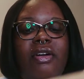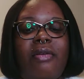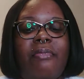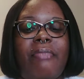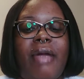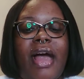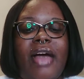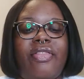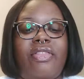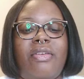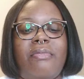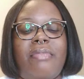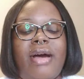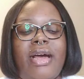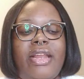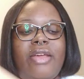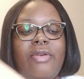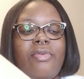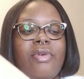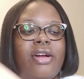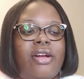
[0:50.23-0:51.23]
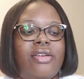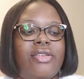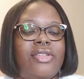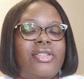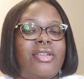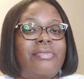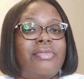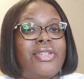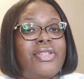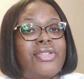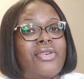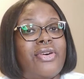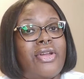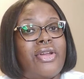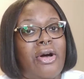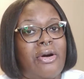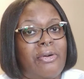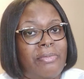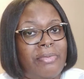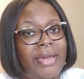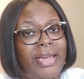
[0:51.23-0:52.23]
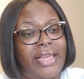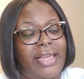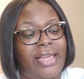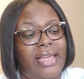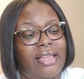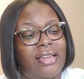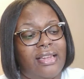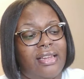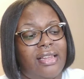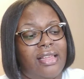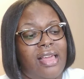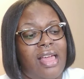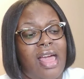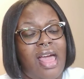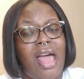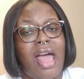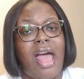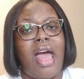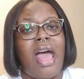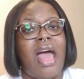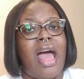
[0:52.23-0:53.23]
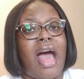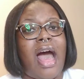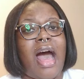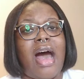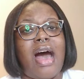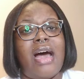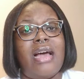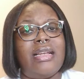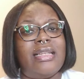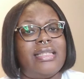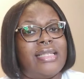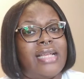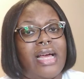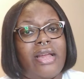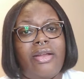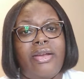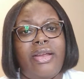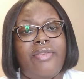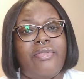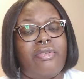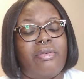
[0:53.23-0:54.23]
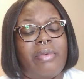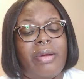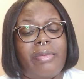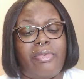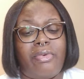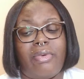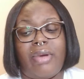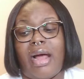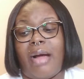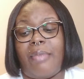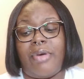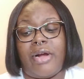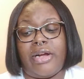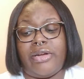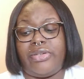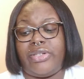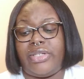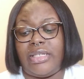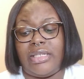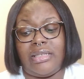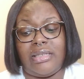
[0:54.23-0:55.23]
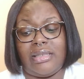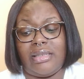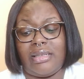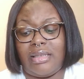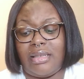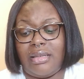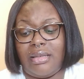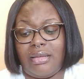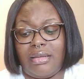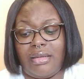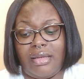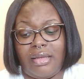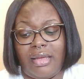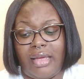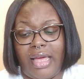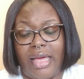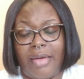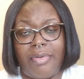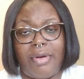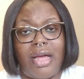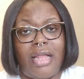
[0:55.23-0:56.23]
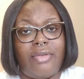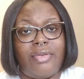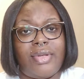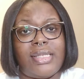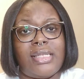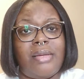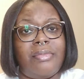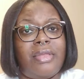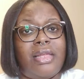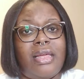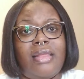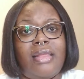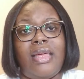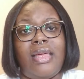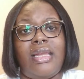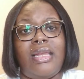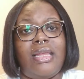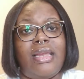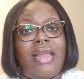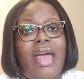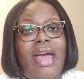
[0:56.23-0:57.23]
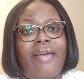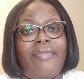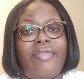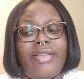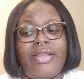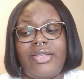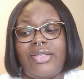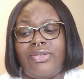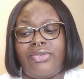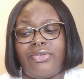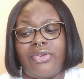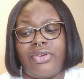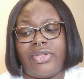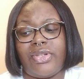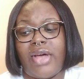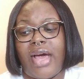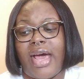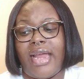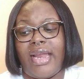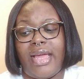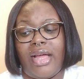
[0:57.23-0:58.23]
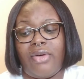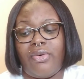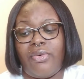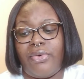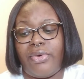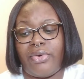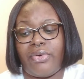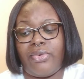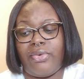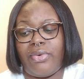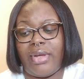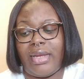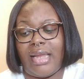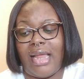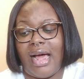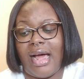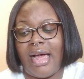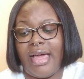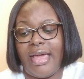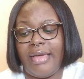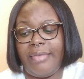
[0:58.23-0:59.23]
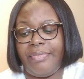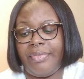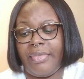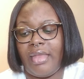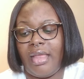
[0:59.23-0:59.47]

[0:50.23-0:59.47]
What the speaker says: Bath and Body Works. I'm just gonna open it. Honestly, I don't even remember what I purchased. It probably was something that they didn't have in store, so I had to order online.